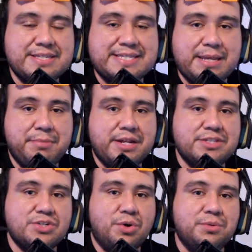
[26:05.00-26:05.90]
is
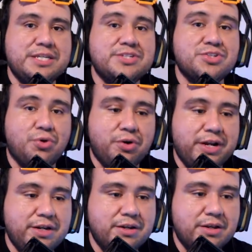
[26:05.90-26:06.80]
limited to only
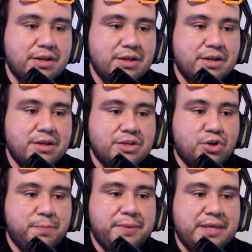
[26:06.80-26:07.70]
storing
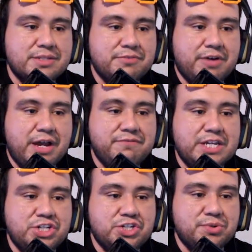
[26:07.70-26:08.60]
your PS5
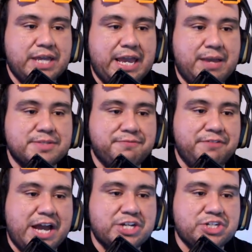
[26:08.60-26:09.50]
digital games.
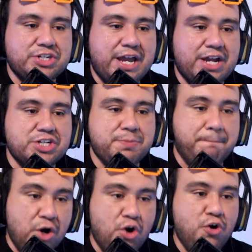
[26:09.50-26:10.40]
Flash Dash,
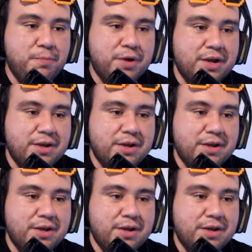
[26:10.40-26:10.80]
boom!